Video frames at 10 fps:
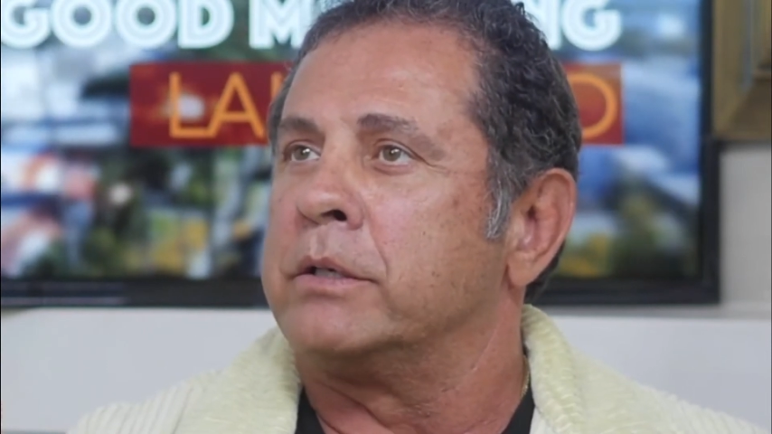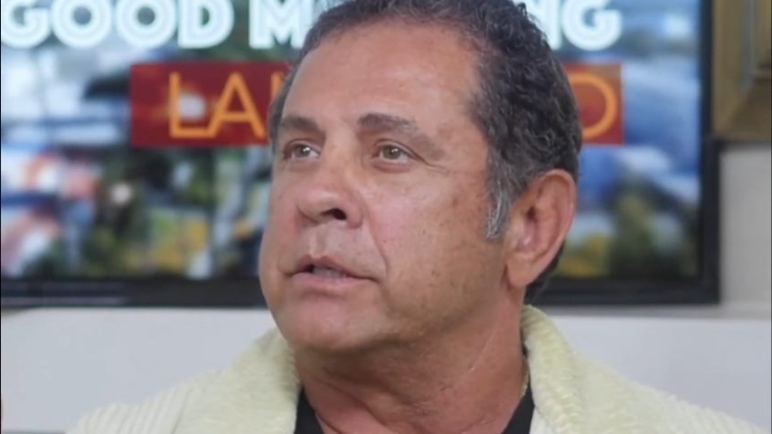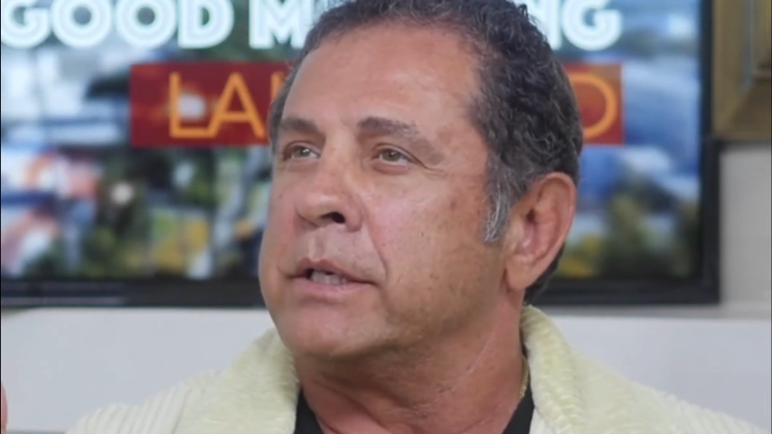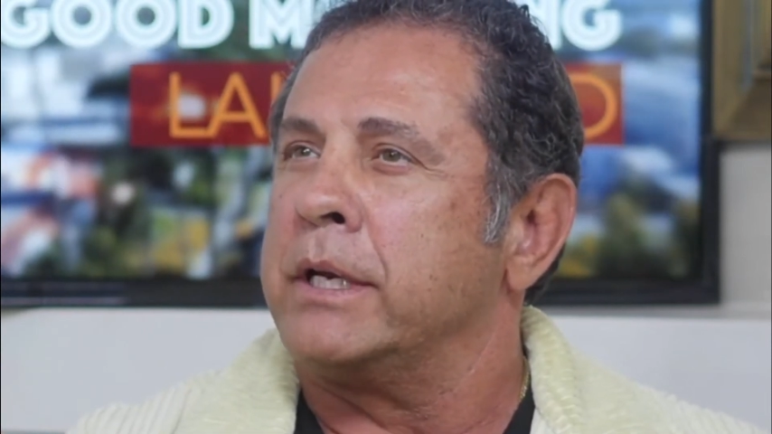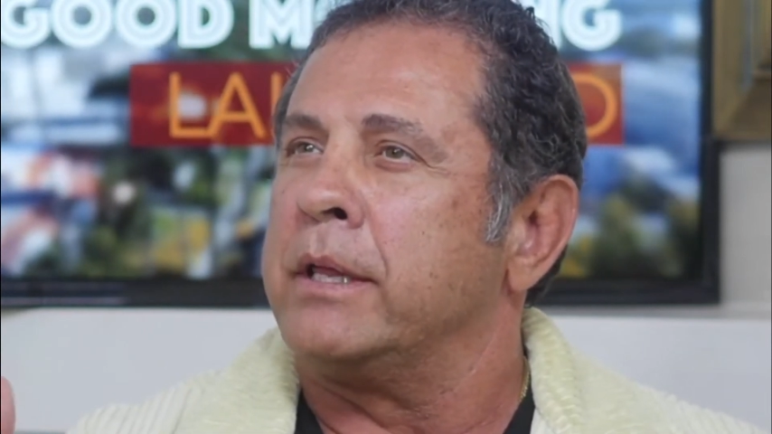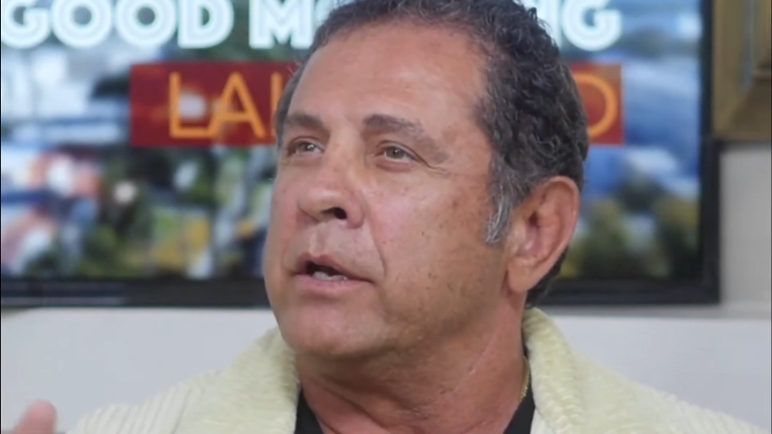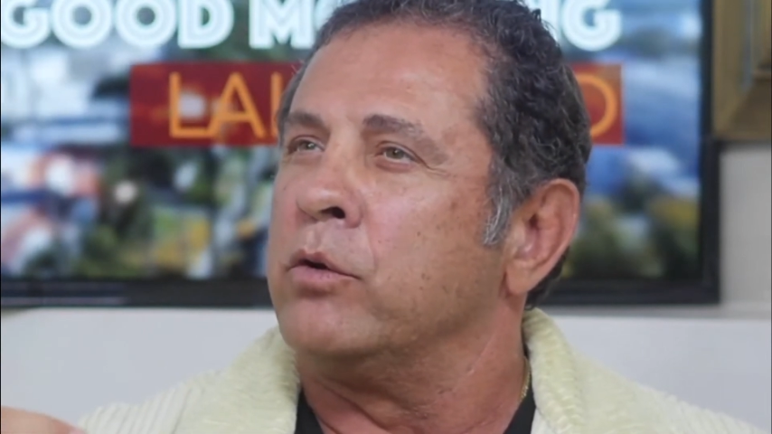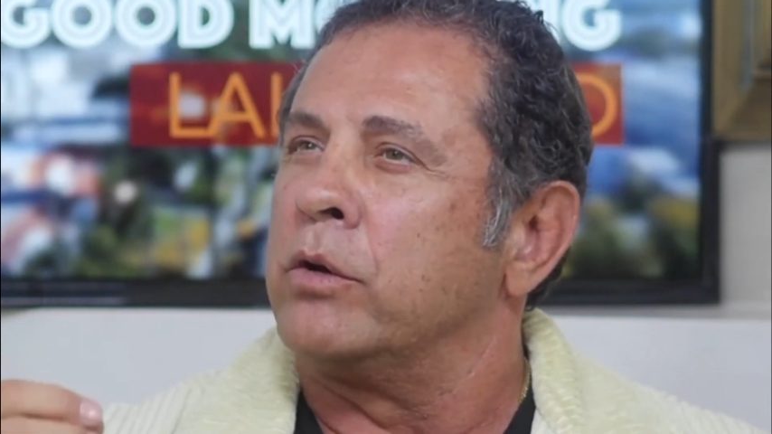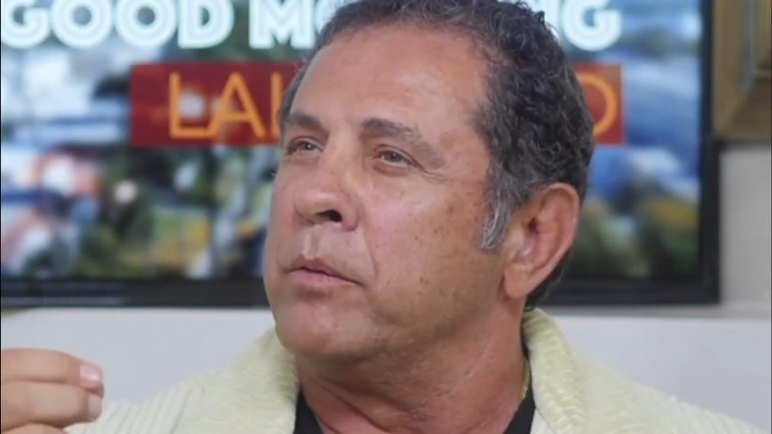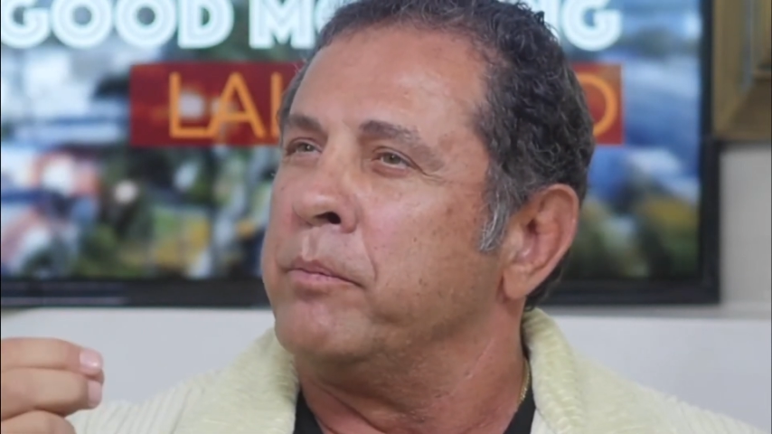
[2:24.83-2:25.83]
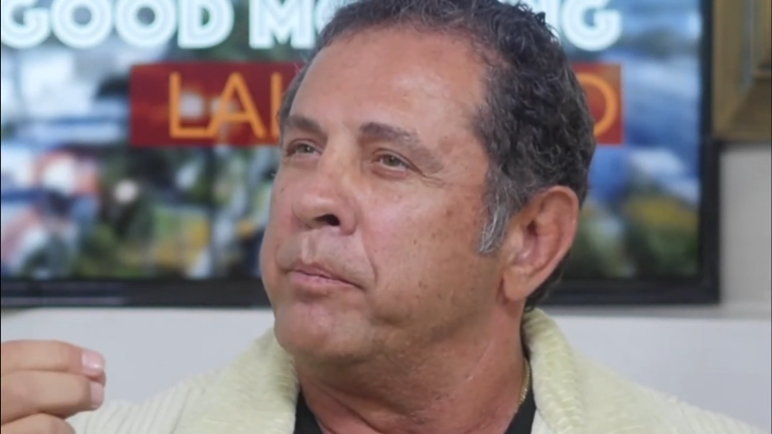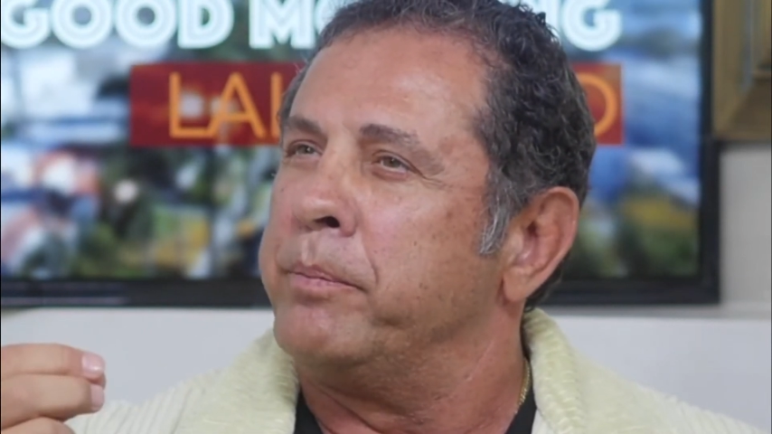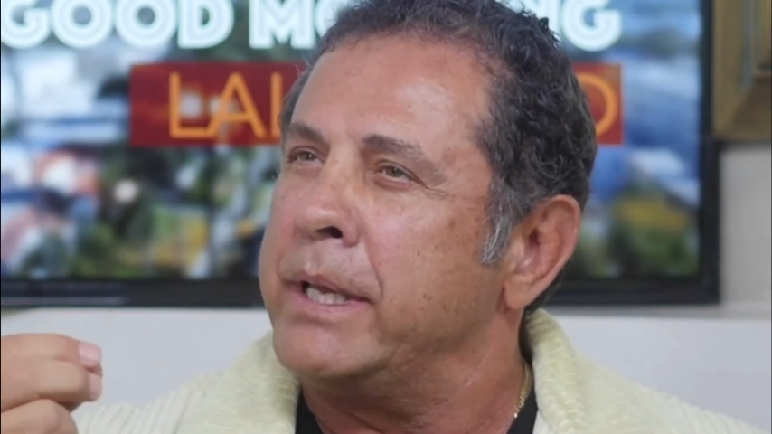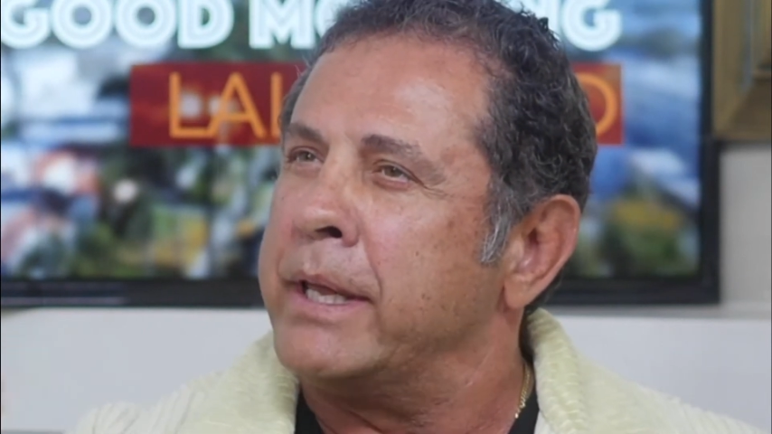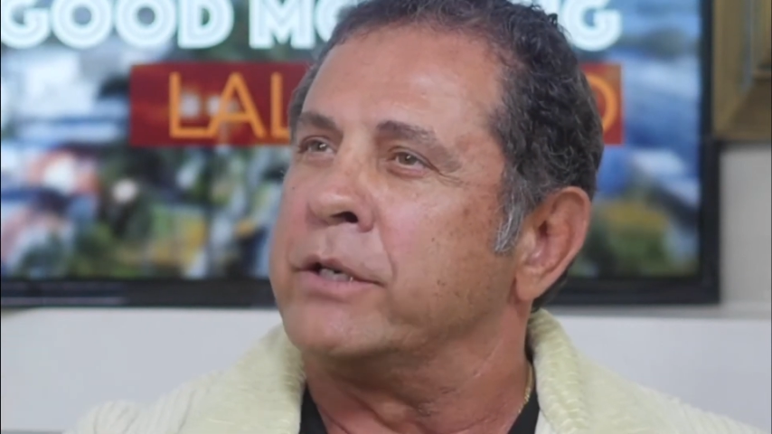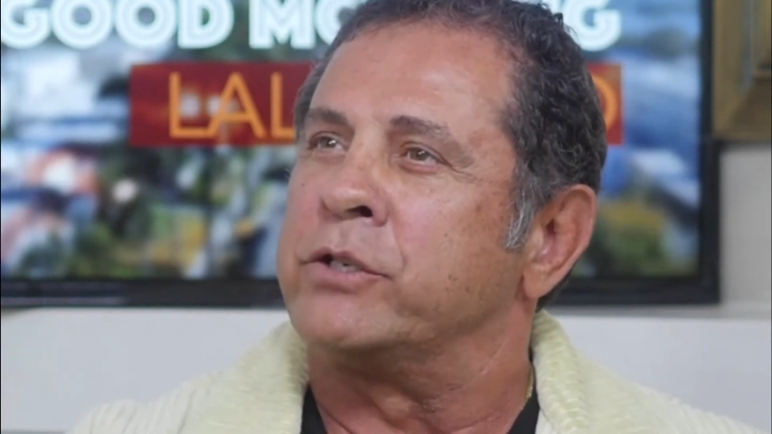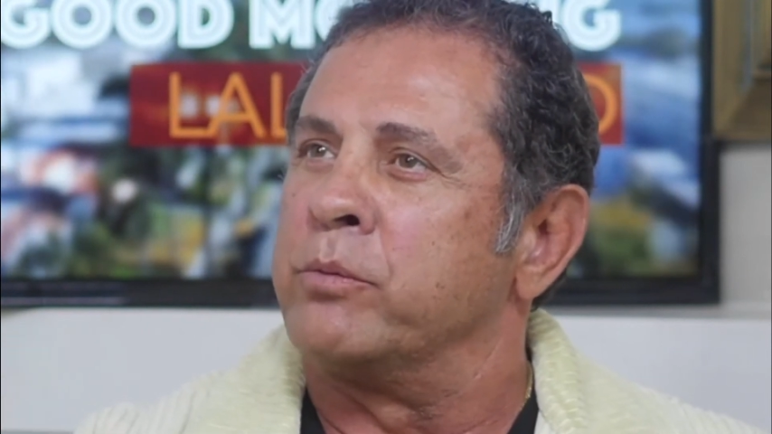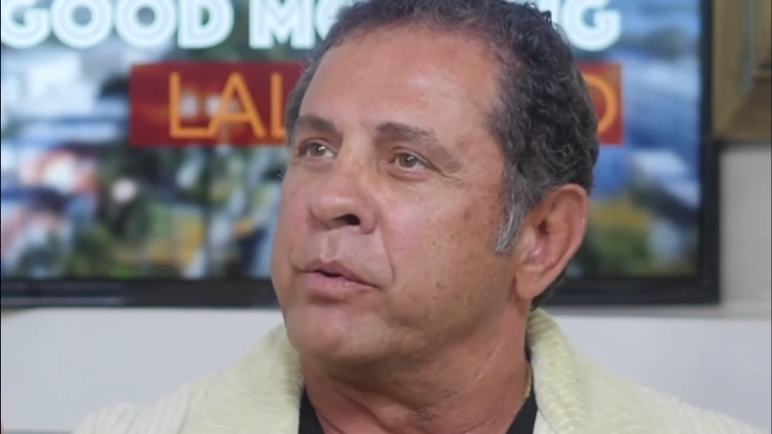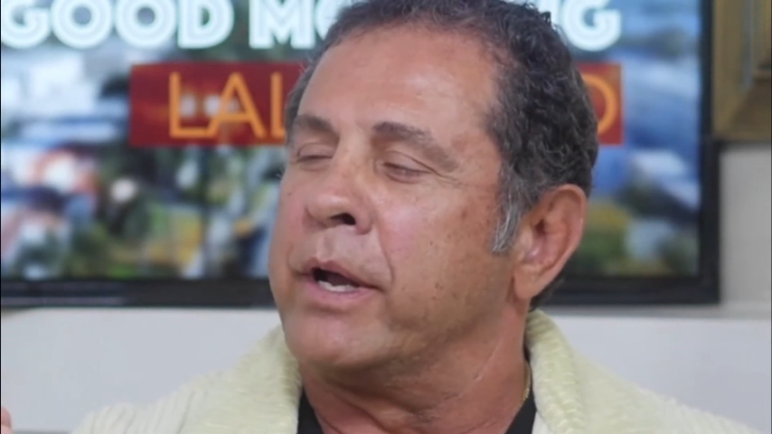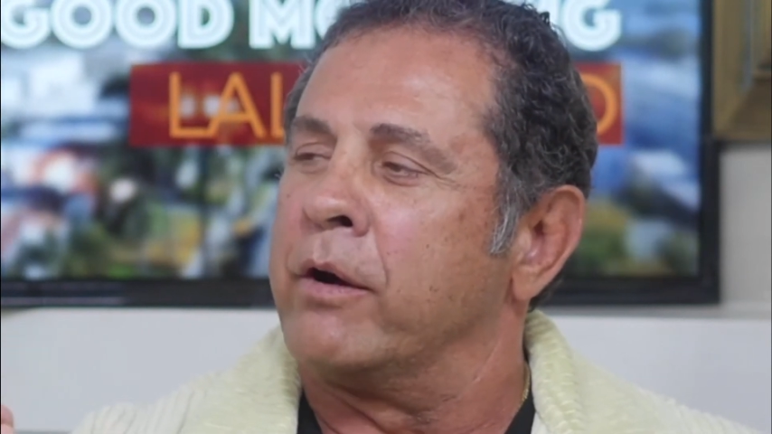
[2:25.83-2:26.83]
see that you could be that
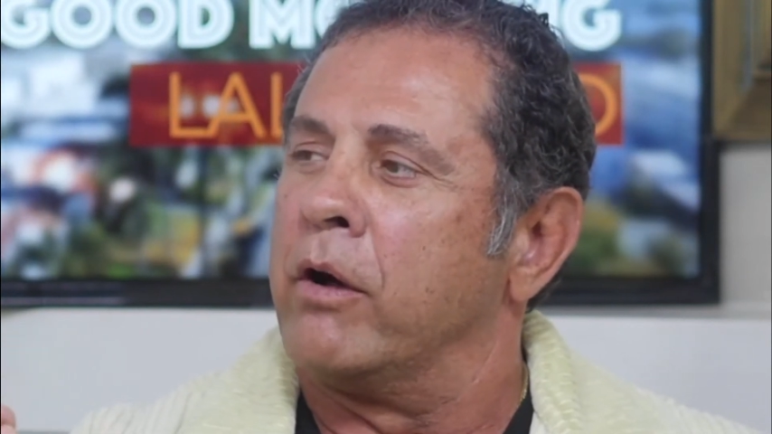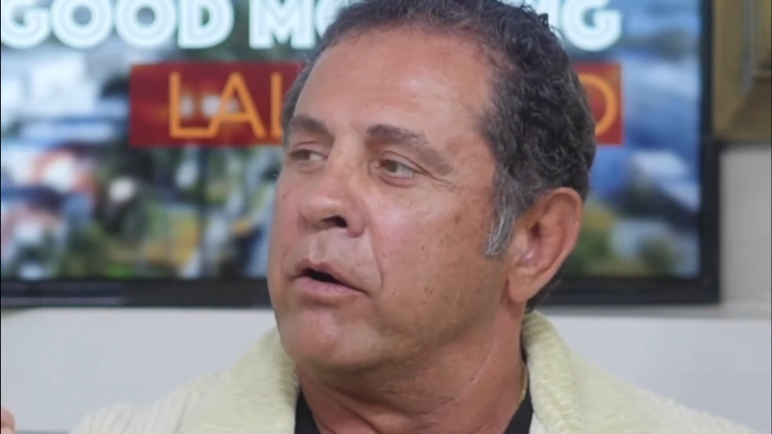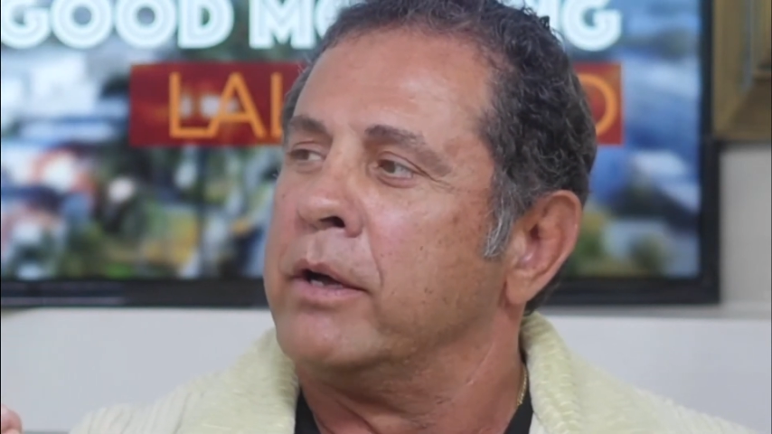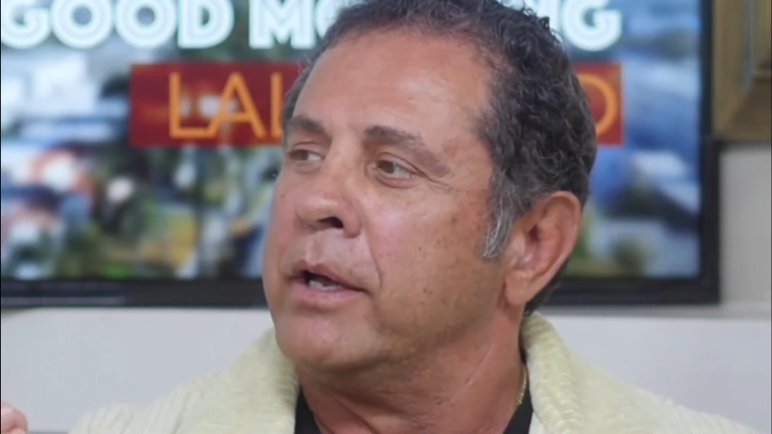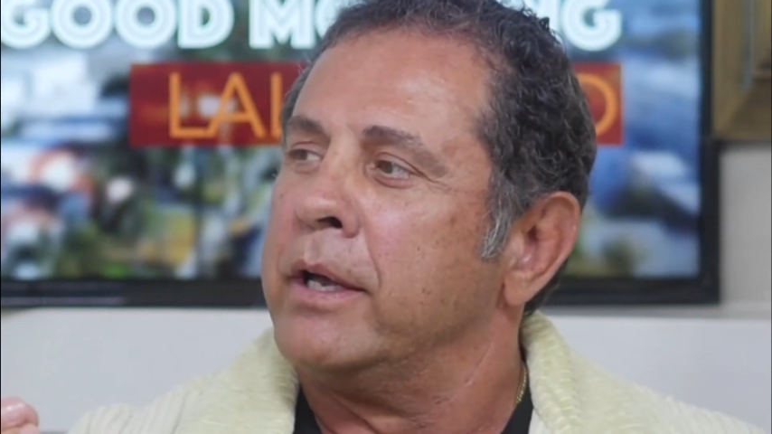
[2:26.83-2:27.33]
superhero.